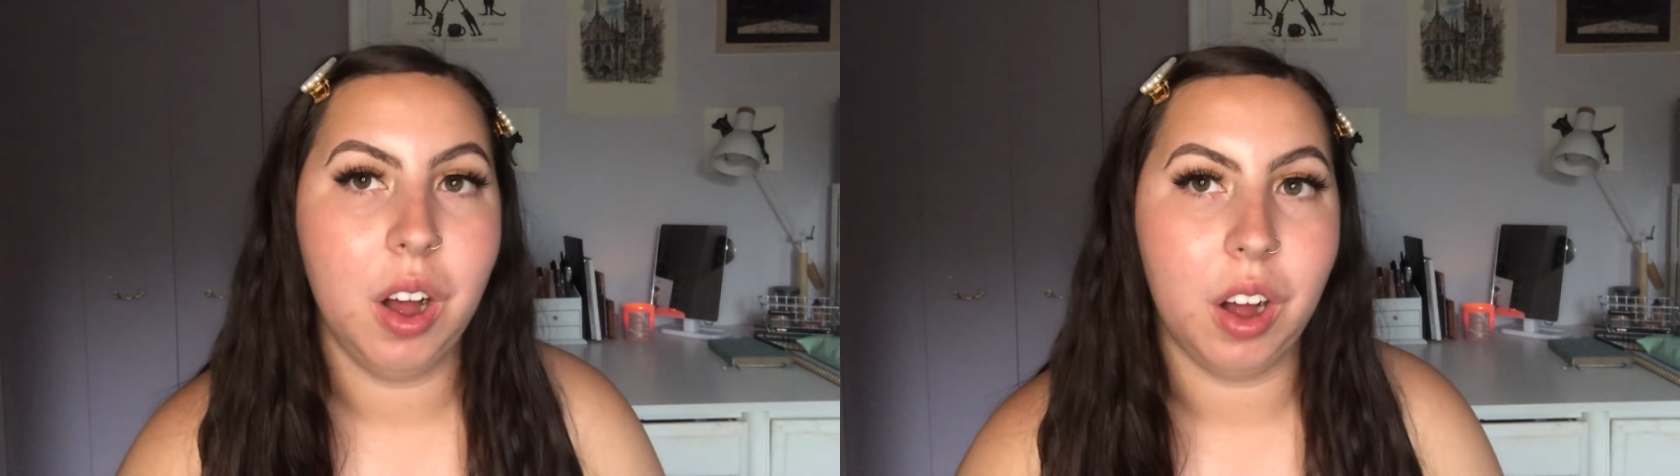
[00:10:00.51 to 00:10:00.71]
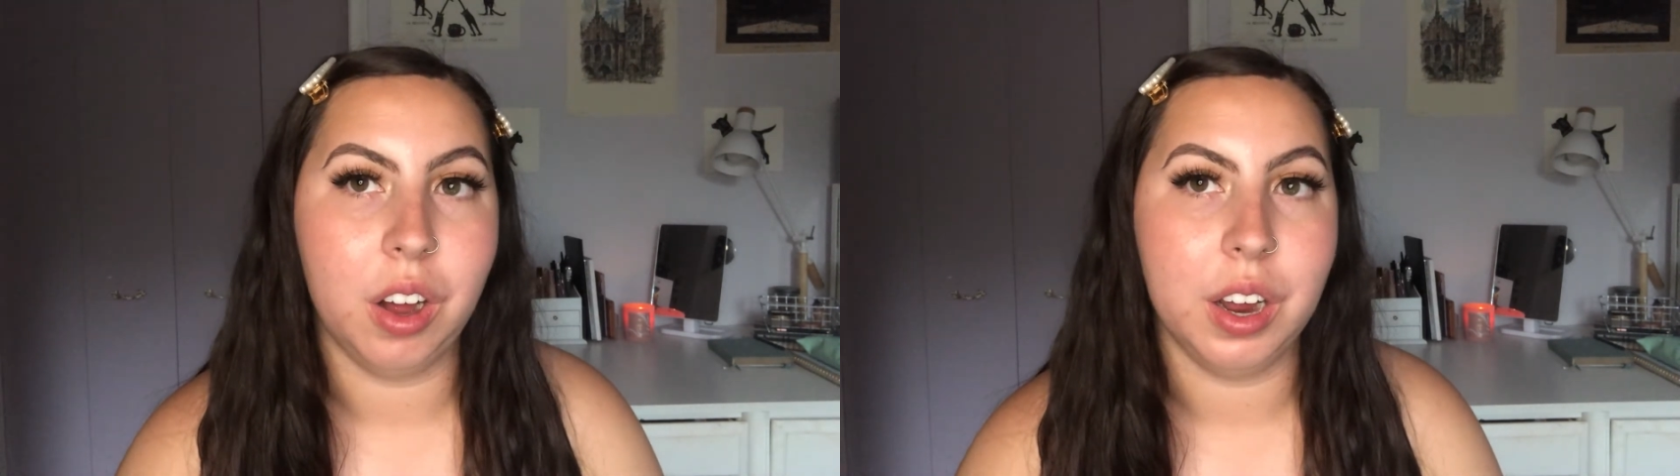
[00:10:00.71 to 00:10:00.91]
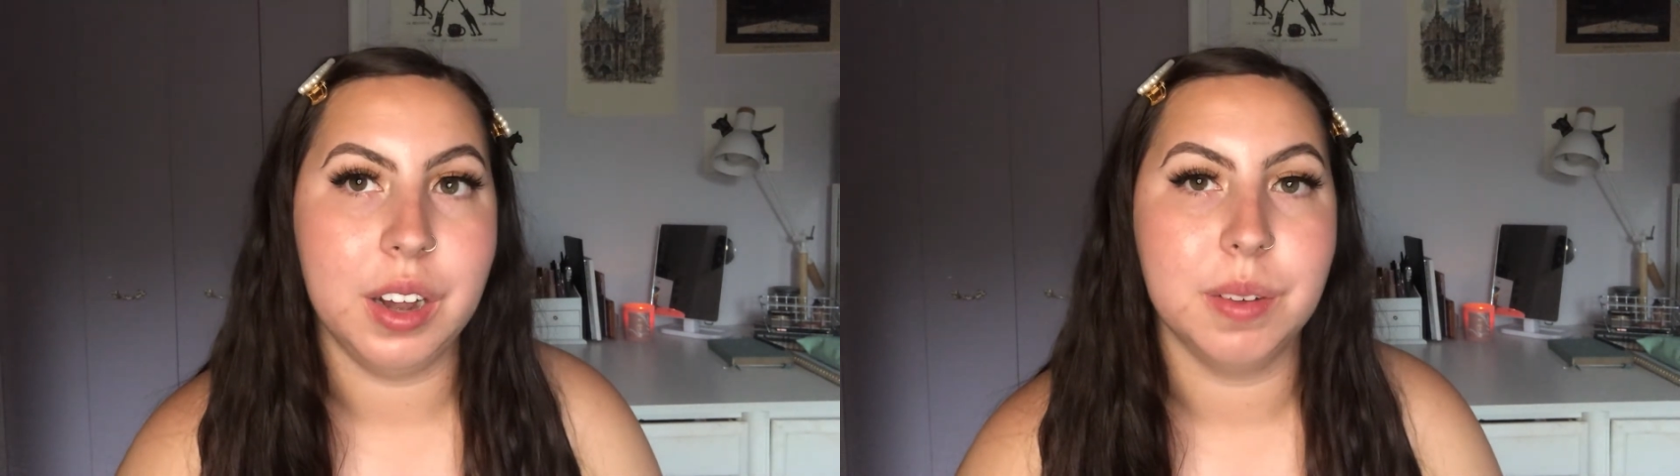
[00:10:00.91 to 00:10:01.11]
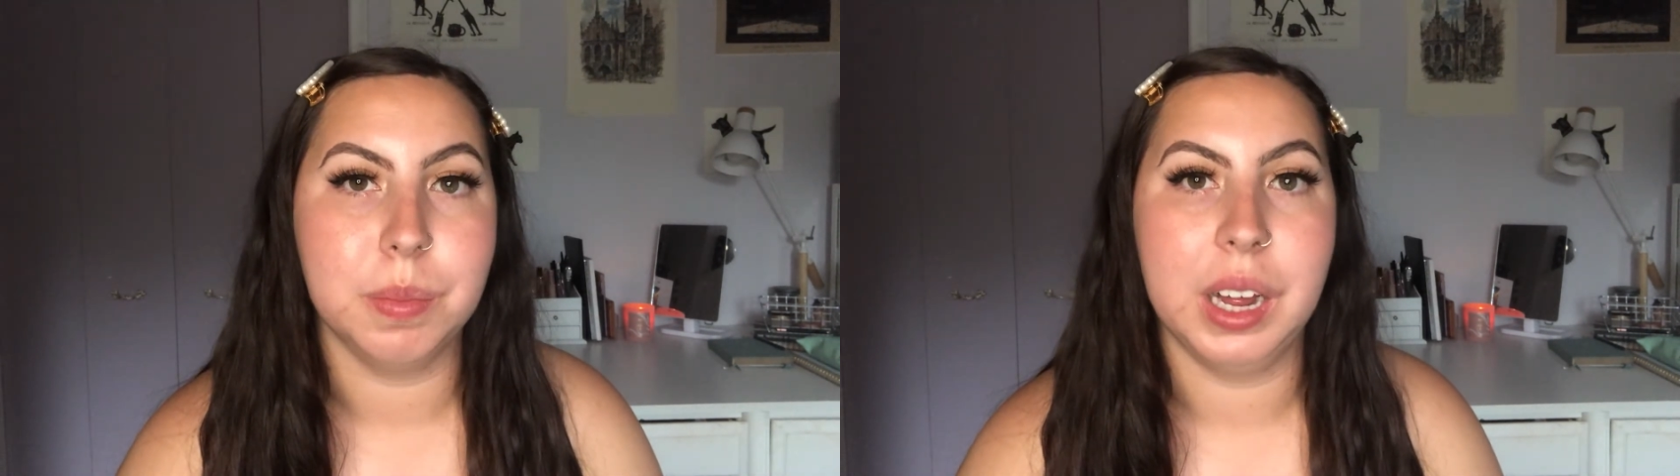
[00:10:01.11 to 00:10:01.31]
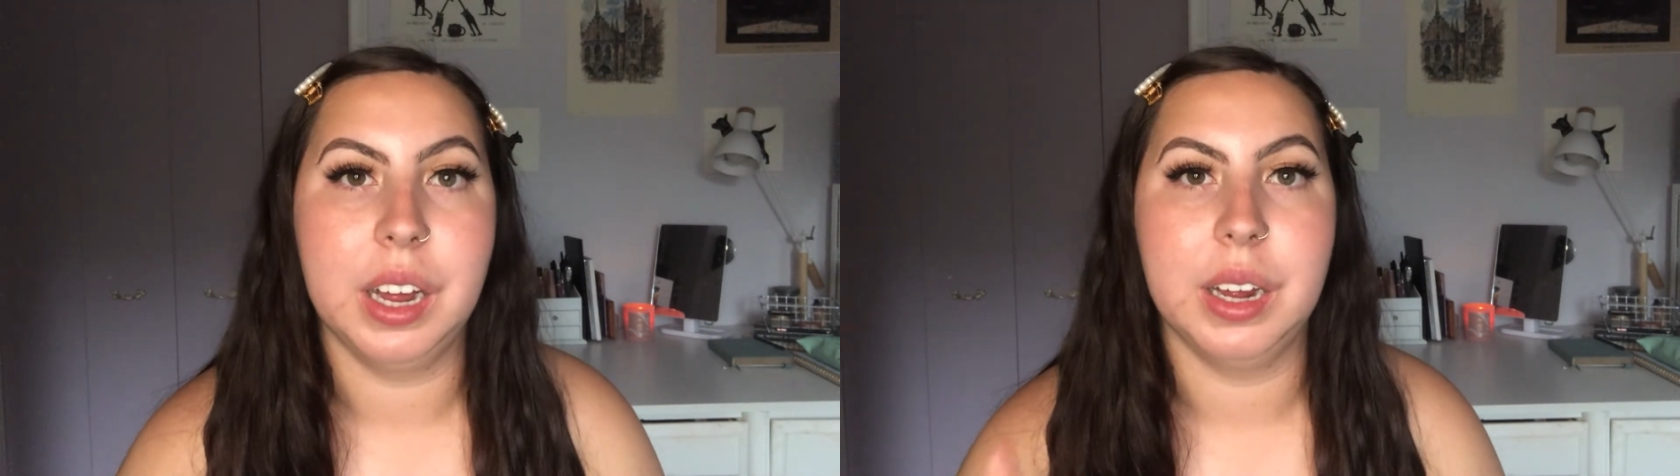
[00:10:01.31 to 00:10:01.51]
on
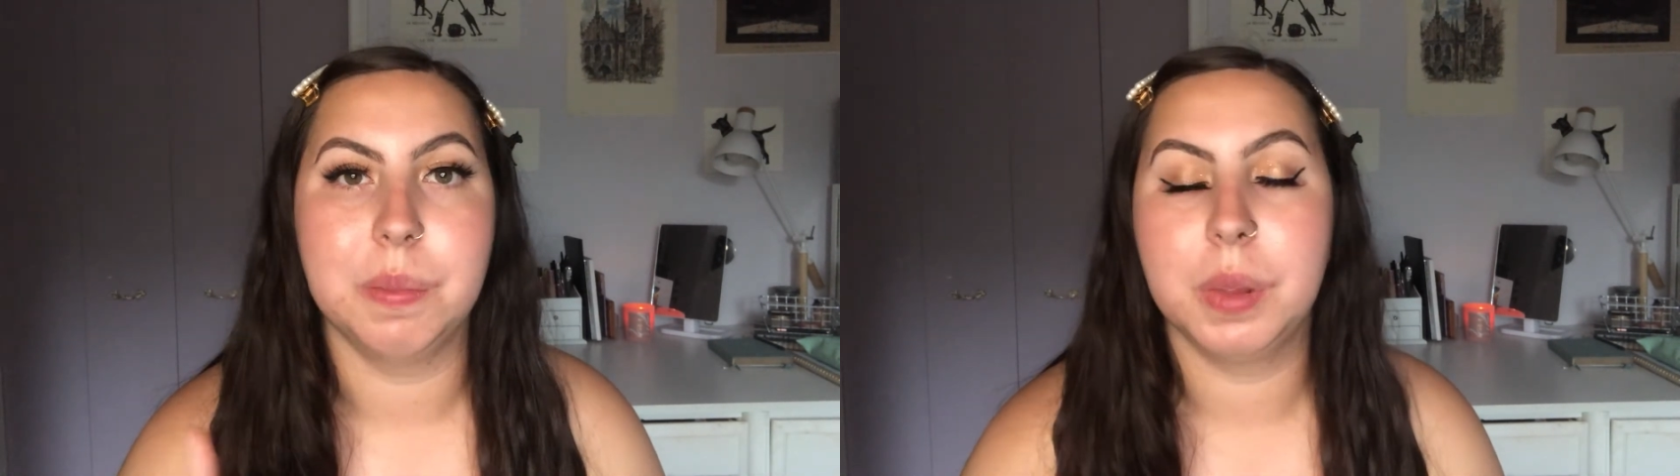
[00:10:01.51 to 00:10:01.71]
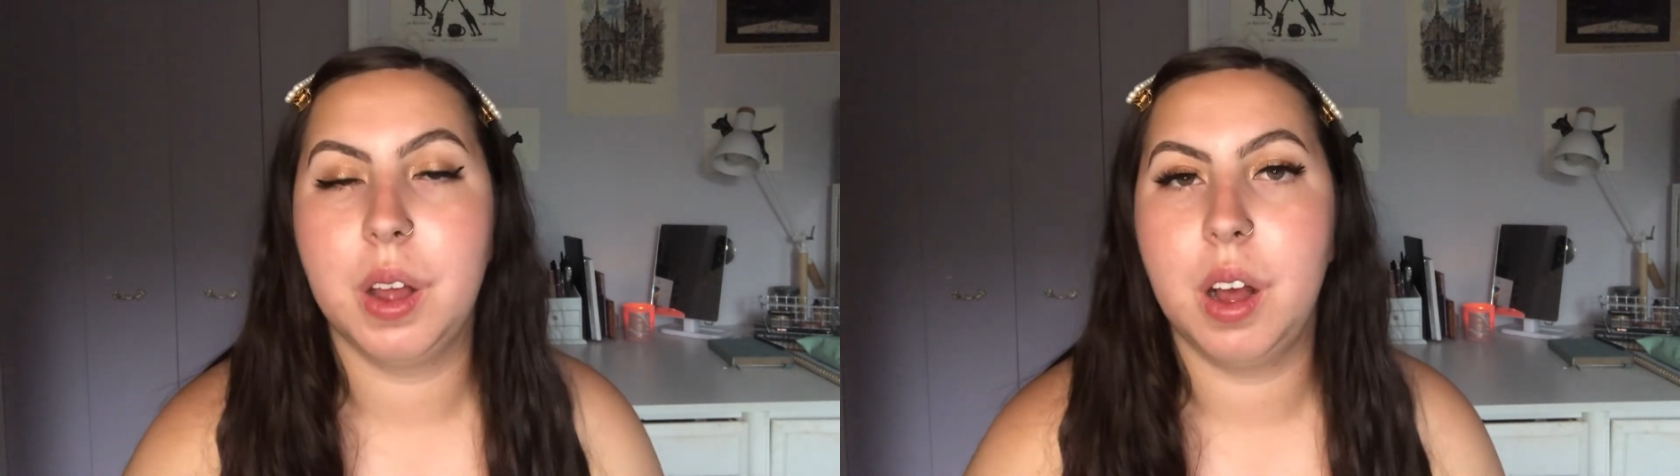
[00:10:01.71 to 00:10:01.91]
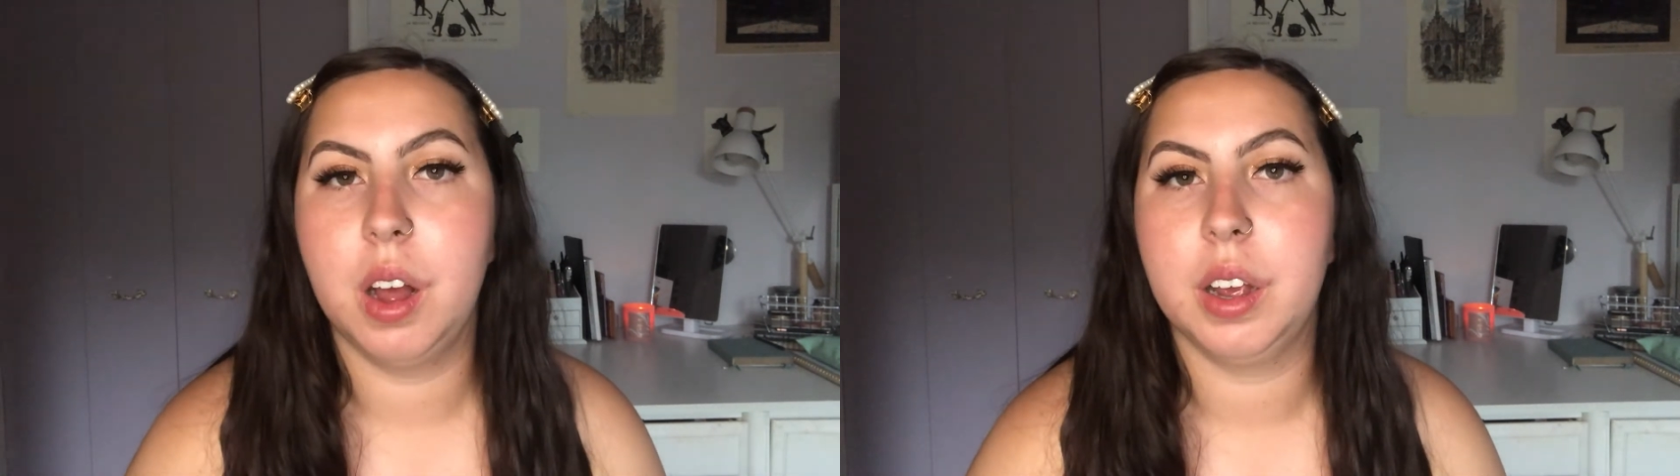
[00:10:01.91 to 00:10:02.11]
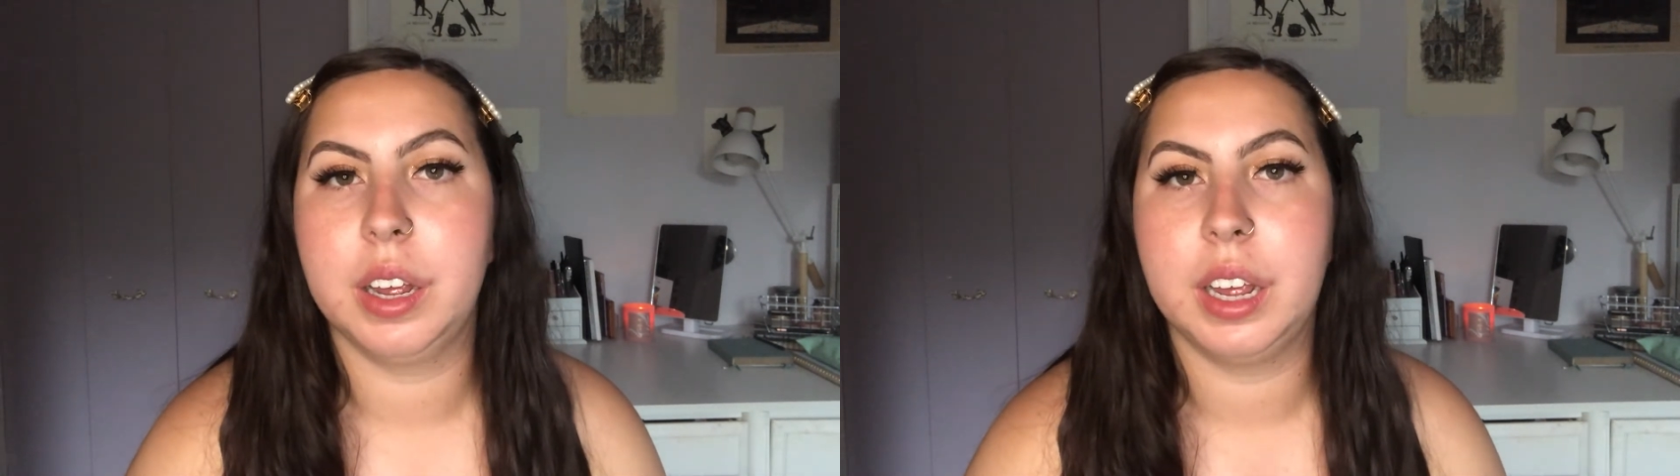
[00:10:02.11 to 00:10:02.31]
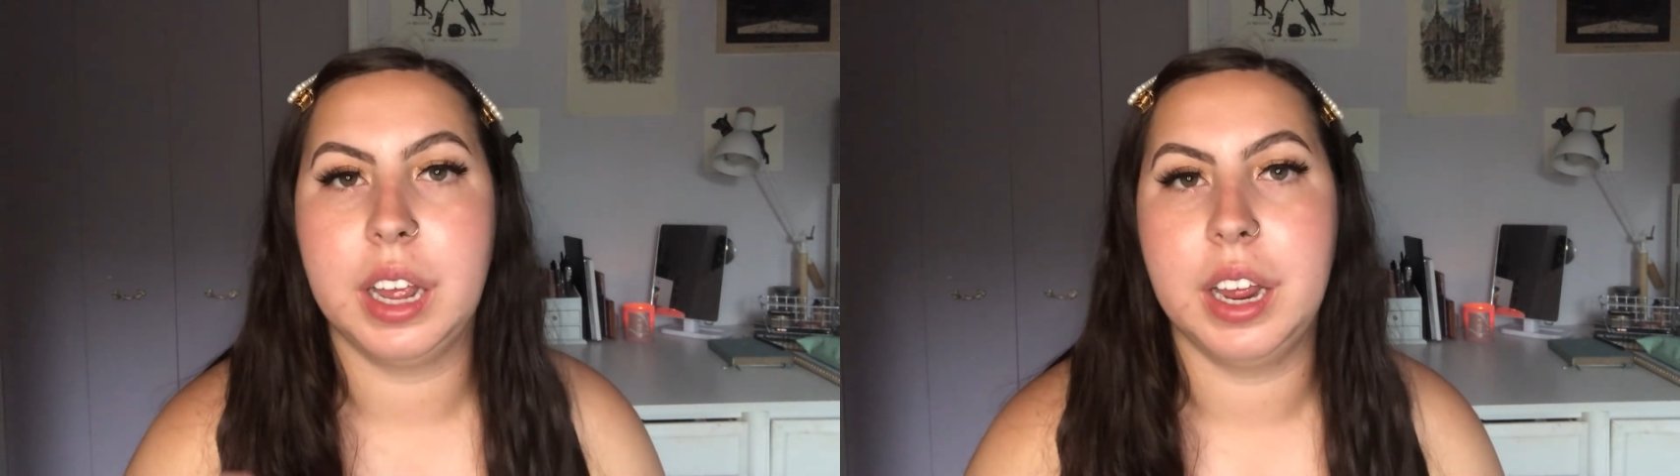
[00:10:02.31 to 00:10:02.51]
my blog
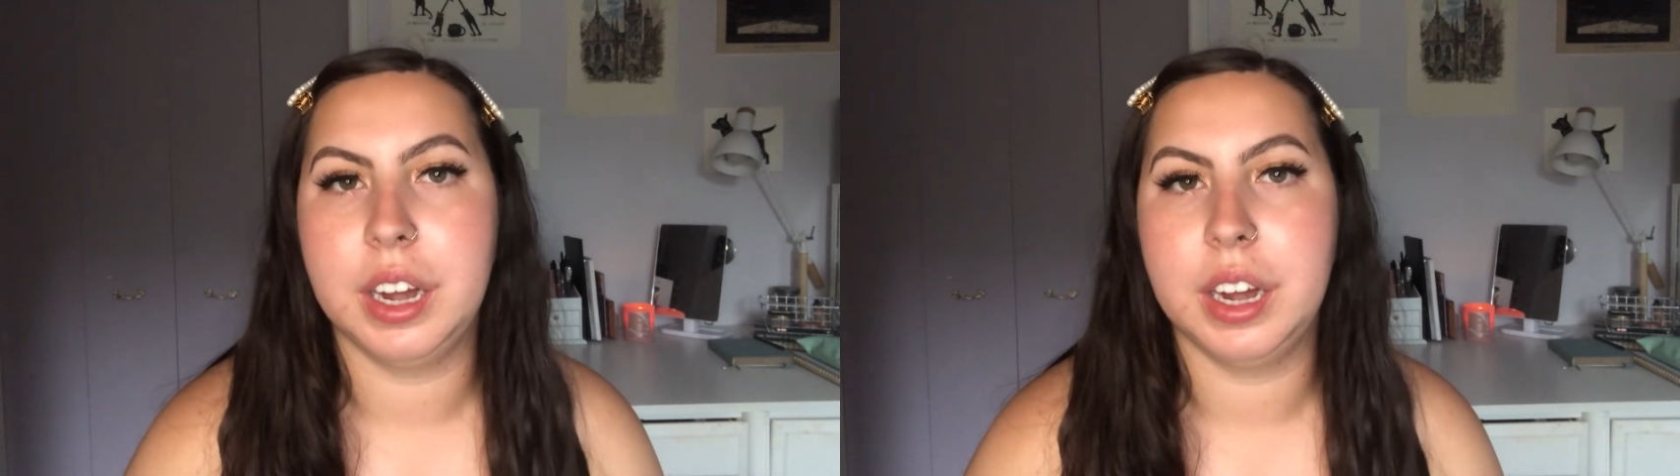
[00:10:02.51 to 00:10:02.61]
in